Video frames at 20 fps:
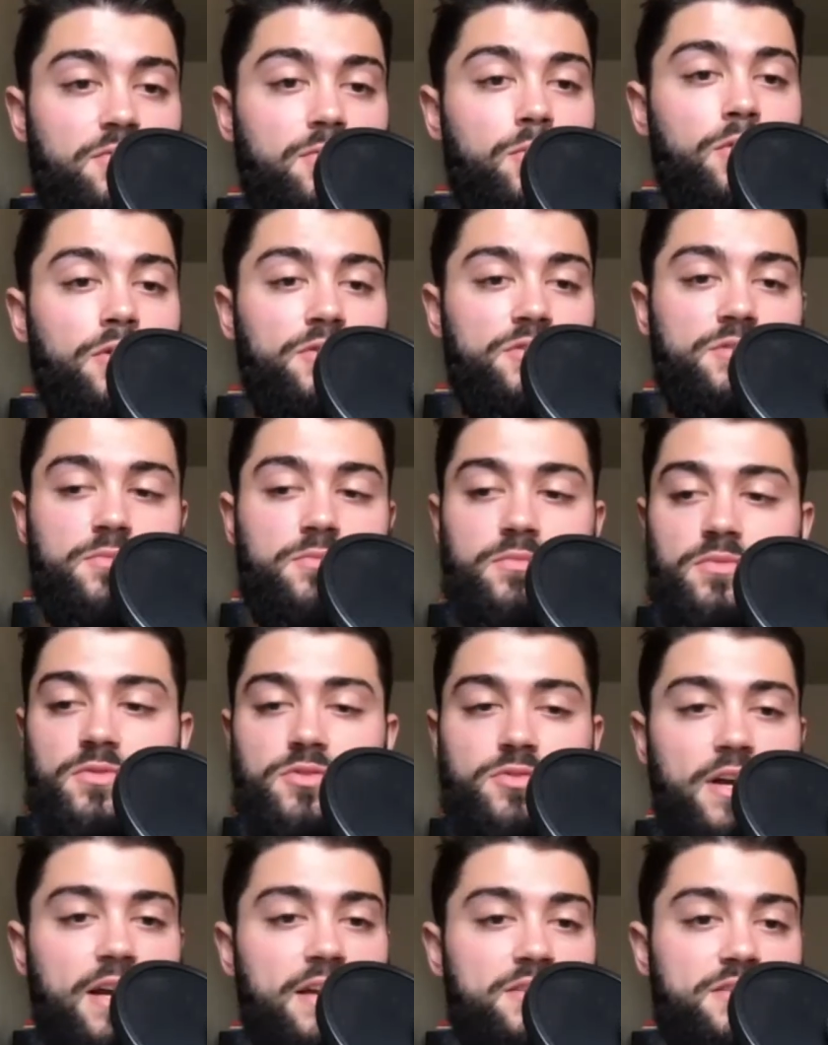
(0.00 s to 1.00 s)
What are some
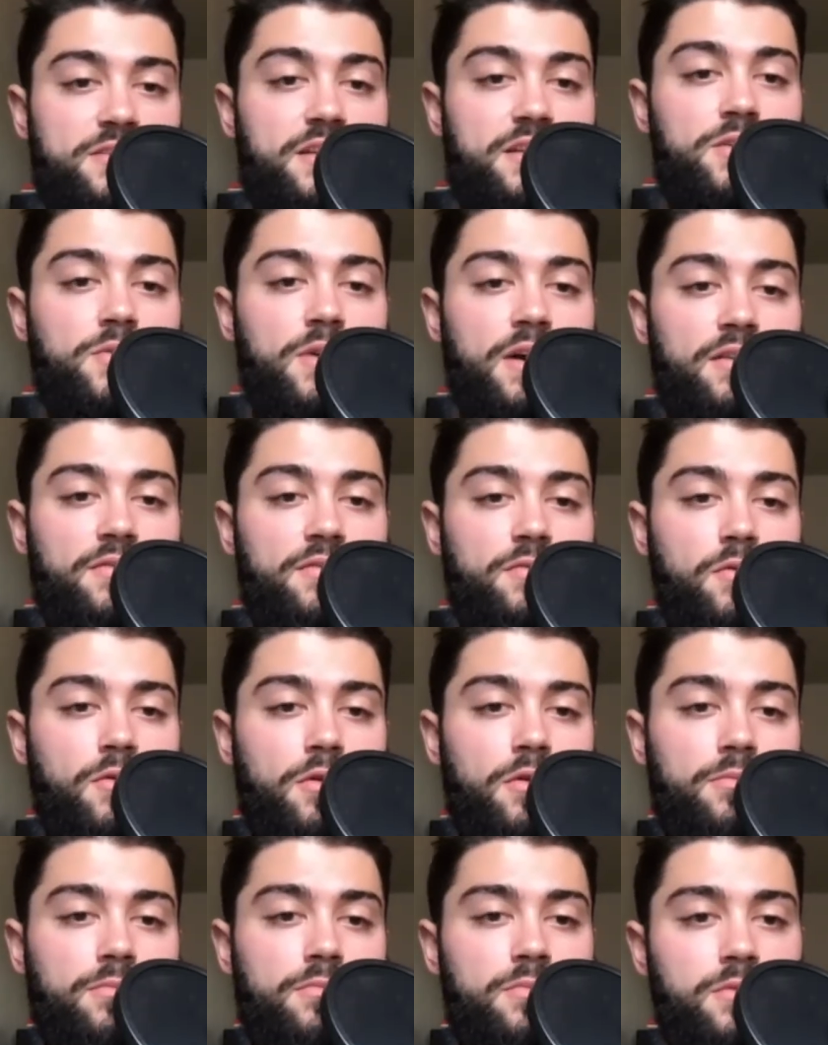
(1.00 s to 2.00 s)
strategies that you have for him?